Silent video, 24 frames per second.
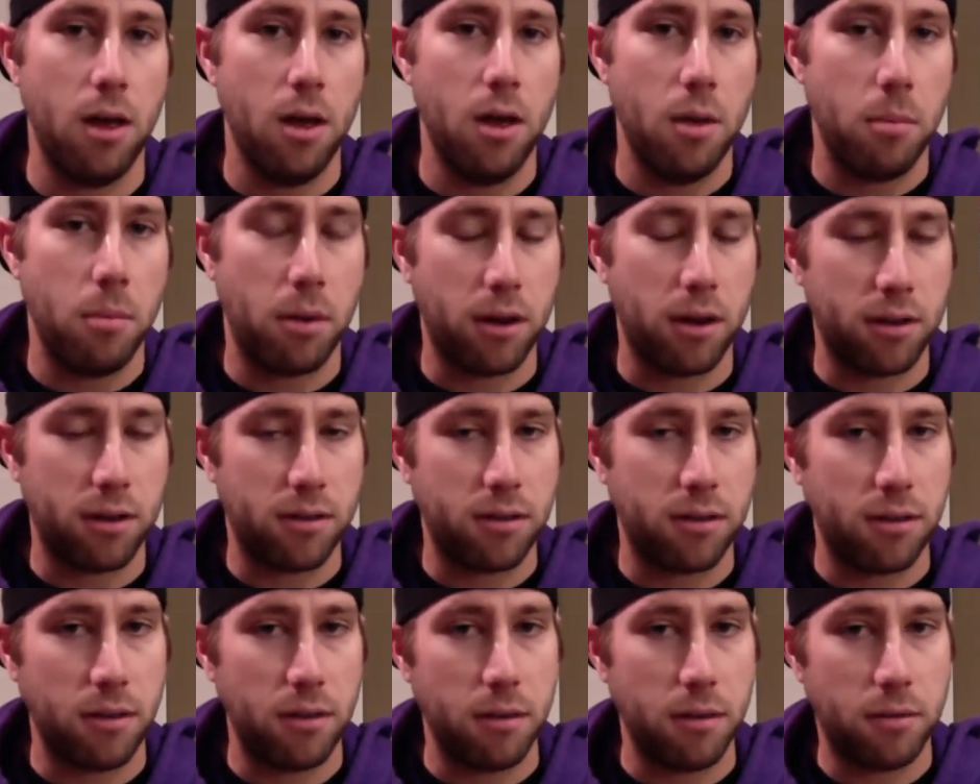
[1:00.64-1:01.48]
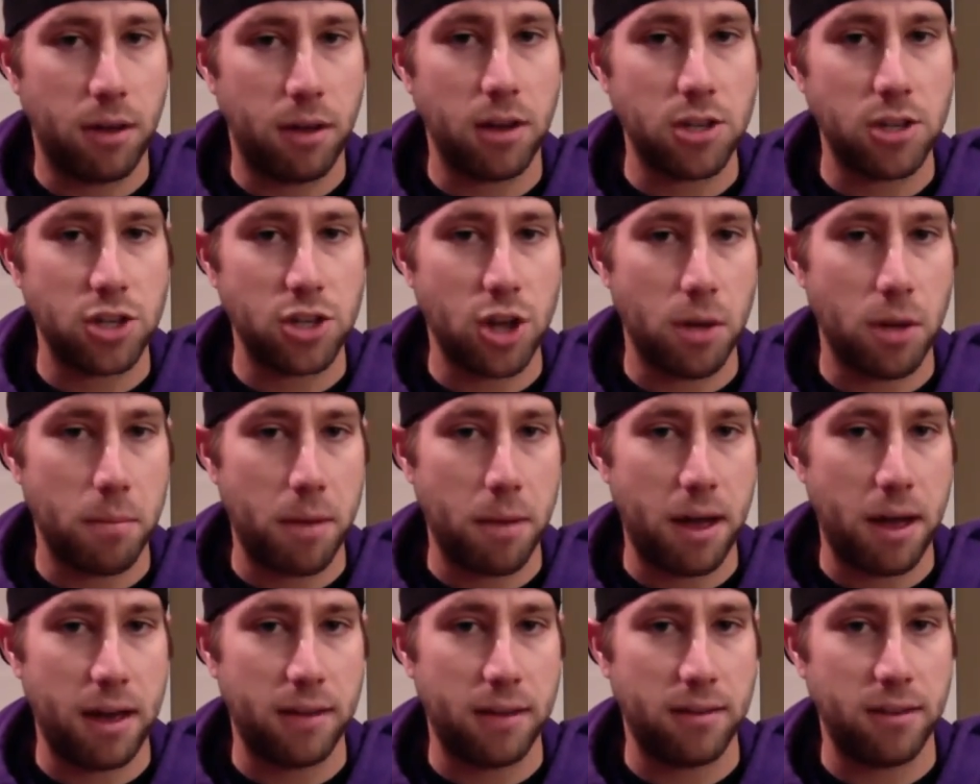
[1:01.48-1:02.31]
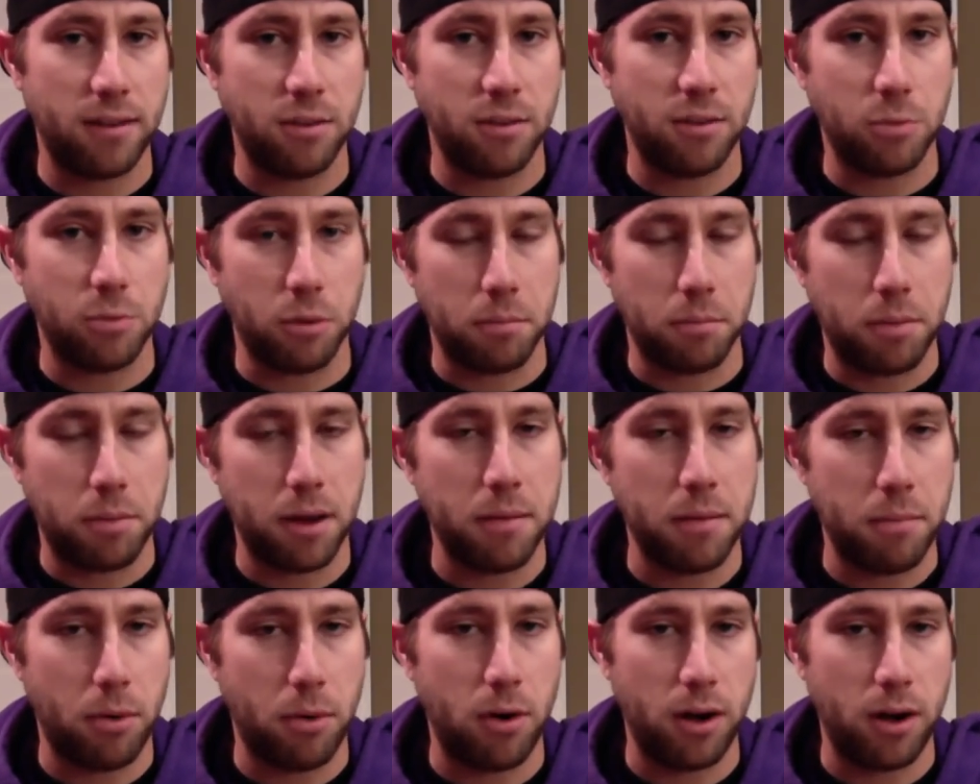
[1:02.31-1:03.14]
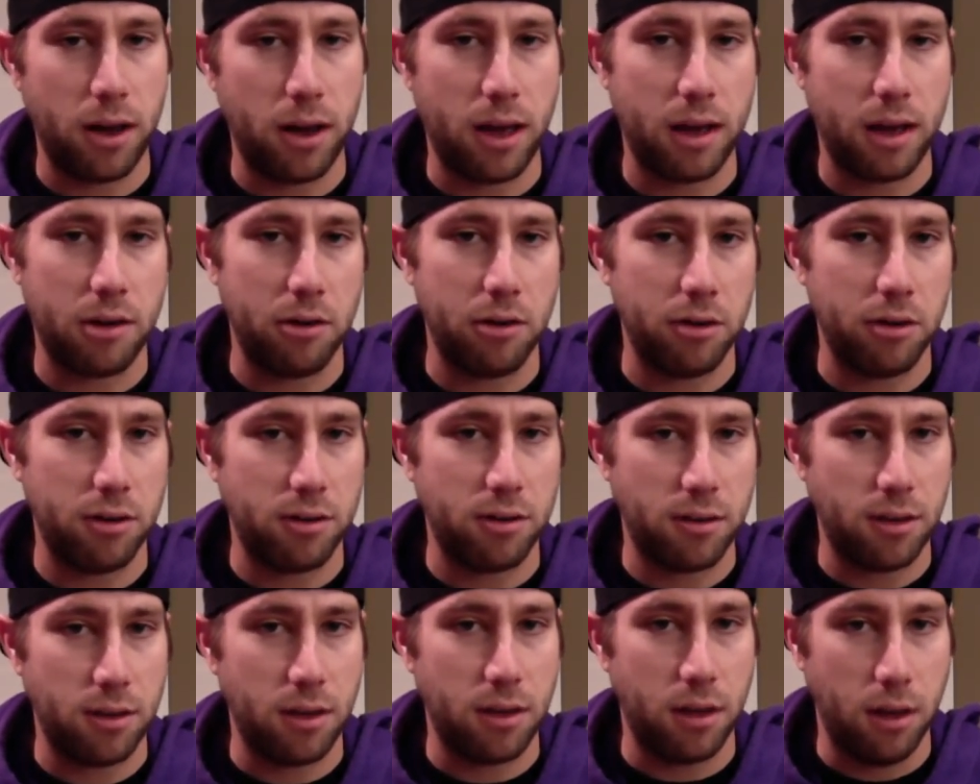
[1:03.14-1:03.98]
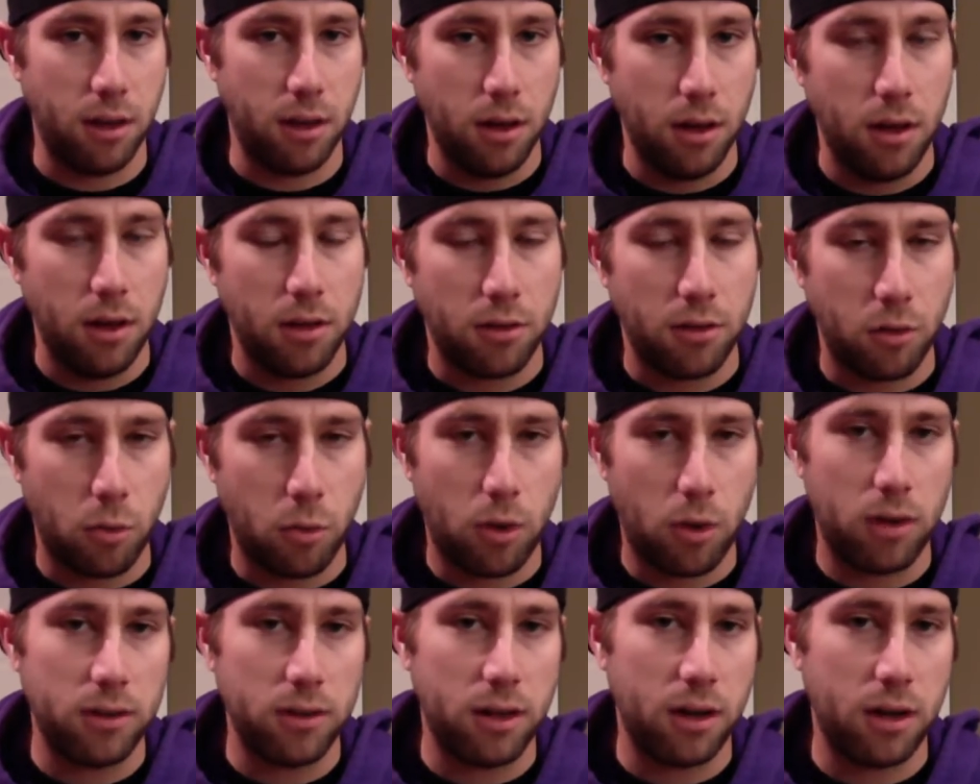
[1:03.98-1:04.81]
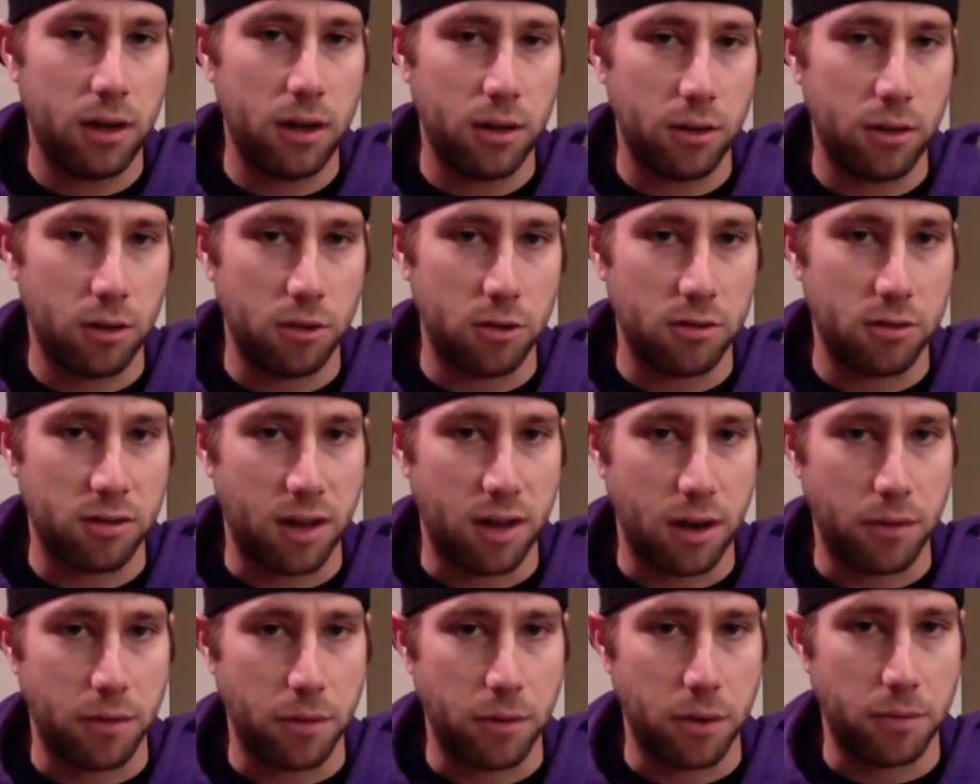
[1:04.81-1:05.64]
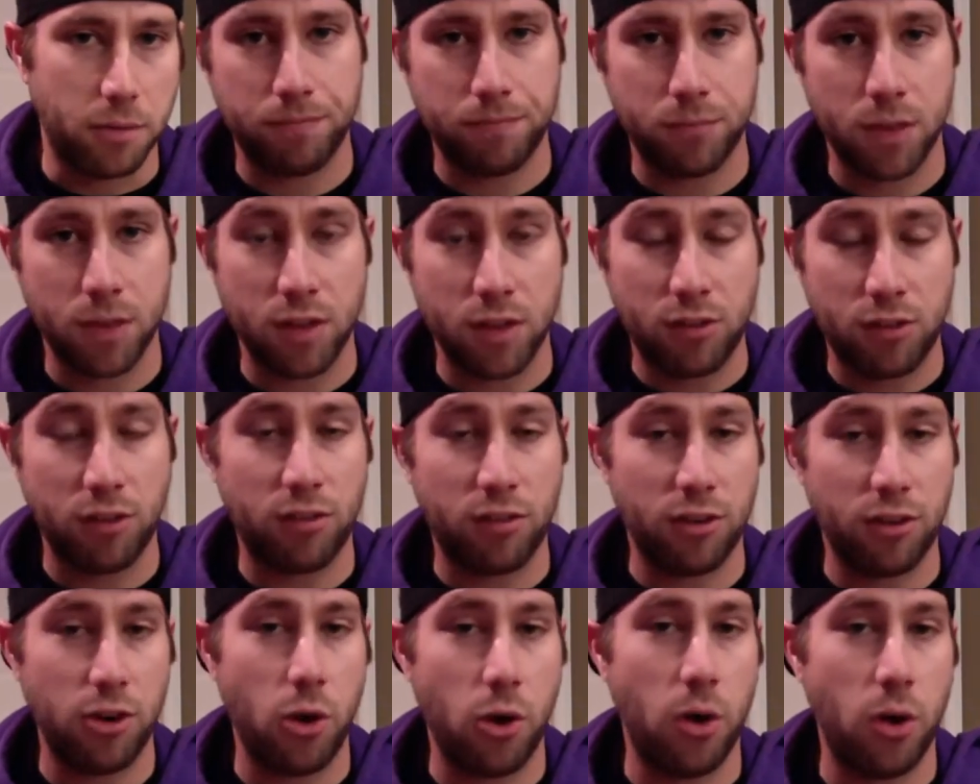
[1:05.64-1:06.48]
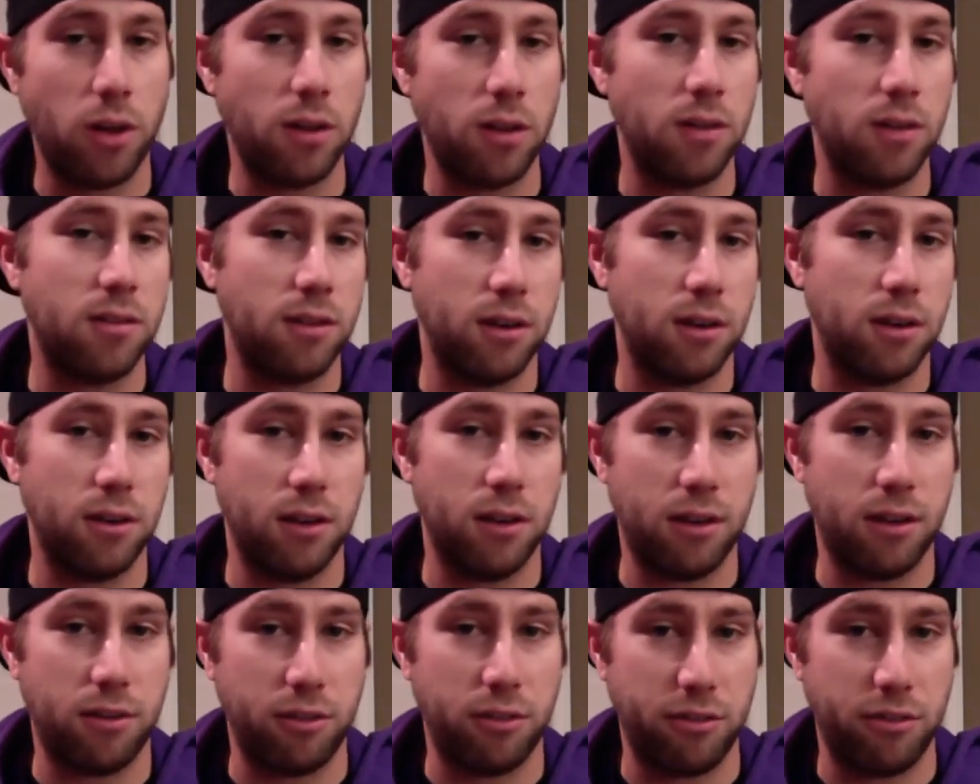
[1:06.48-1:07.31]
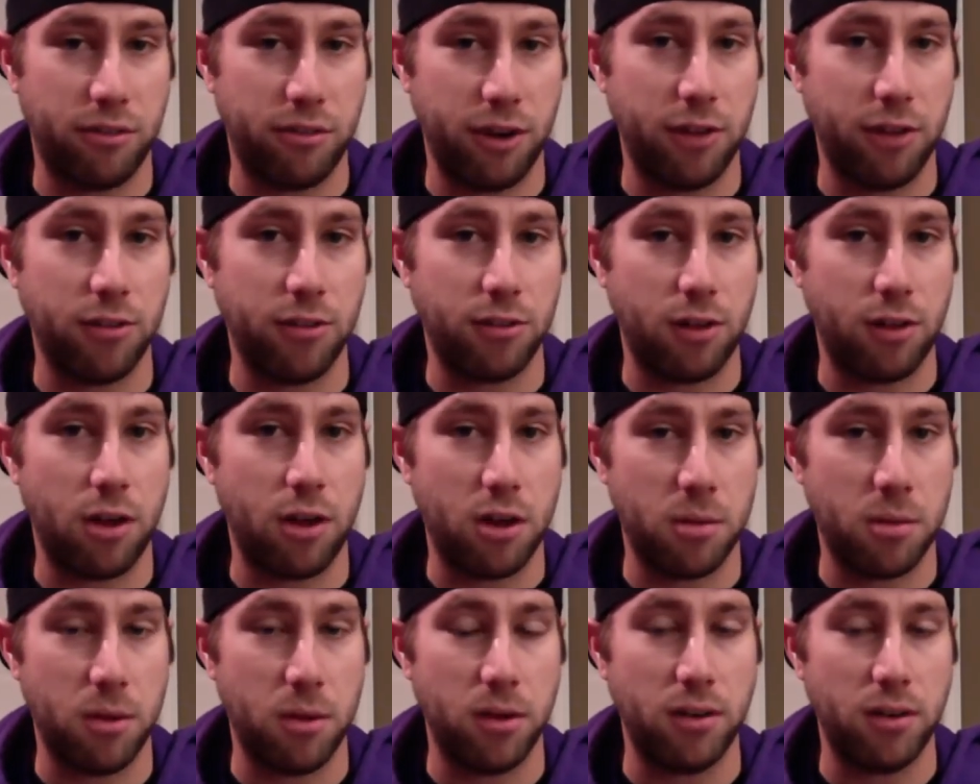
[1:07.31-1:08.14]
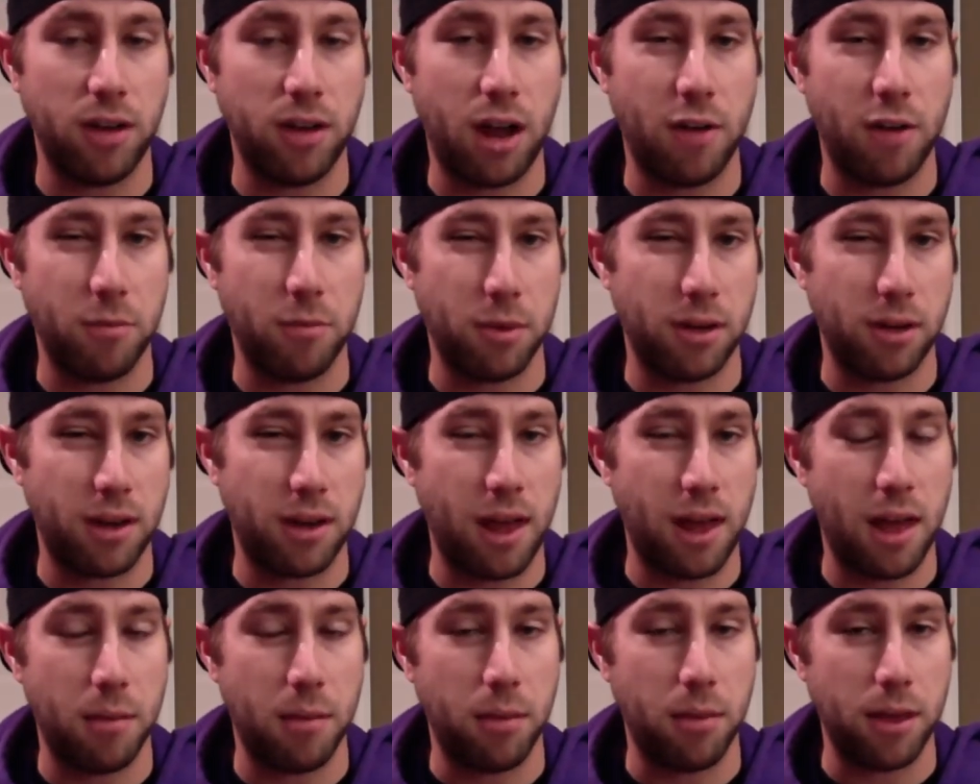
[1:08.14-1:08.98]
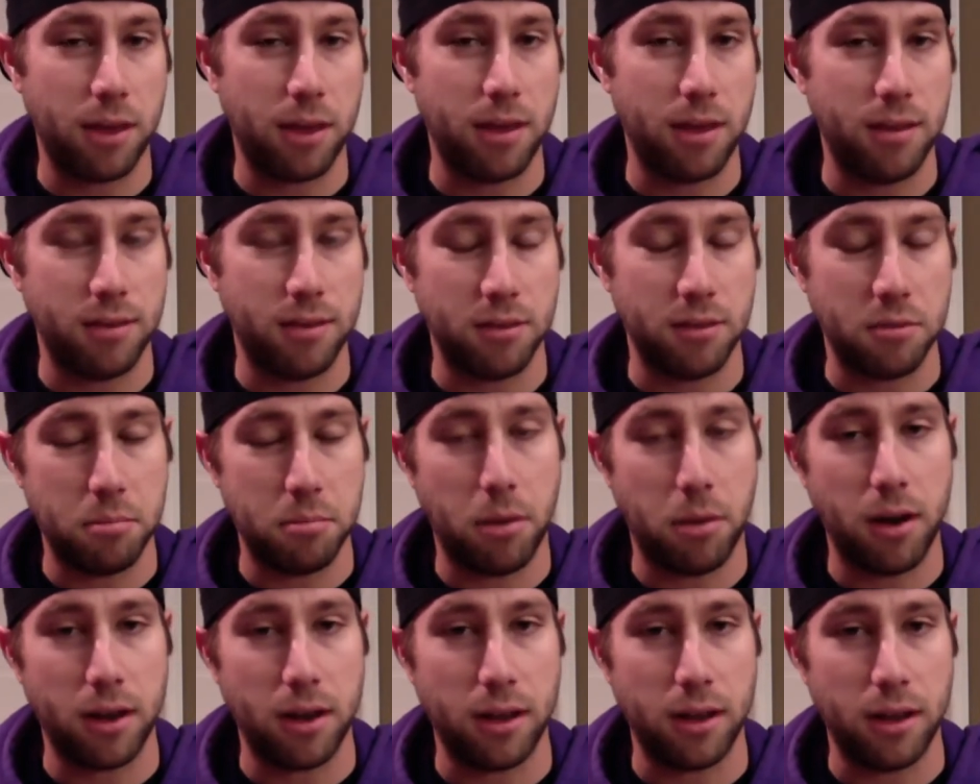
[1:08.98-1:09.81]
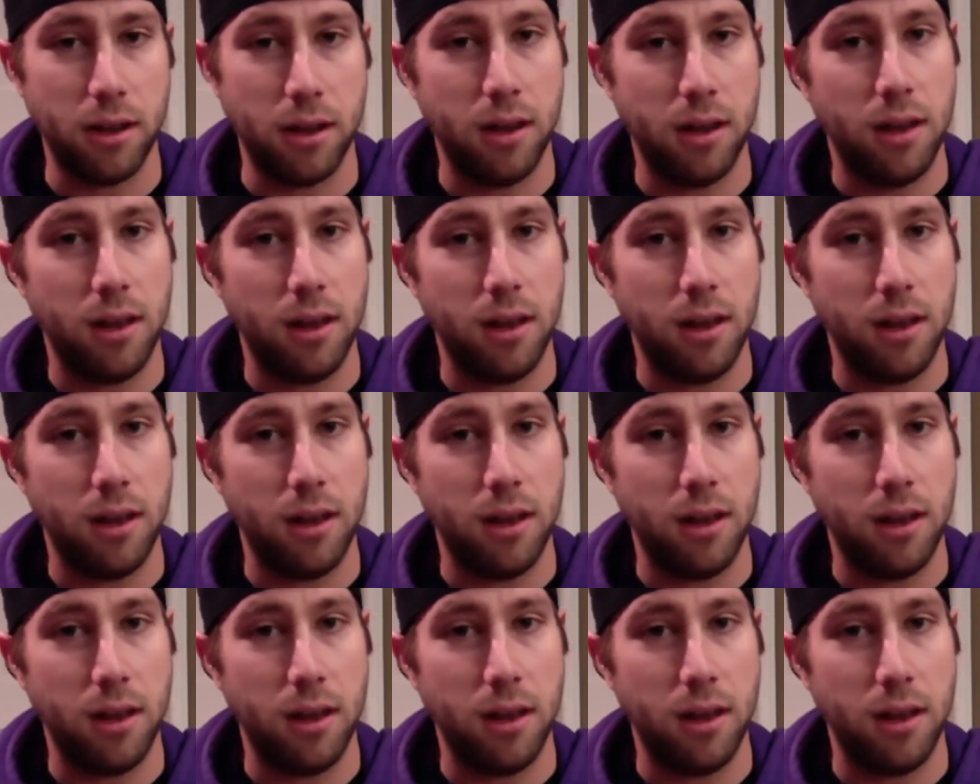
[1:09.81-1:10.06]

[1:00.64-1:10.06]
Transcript: But his touchdown passes were pinpoint accuracy, so well done on those, Donovan. It's just annoying listening to Leslie Frazier talk about Donovan McNabb like he's his buddy.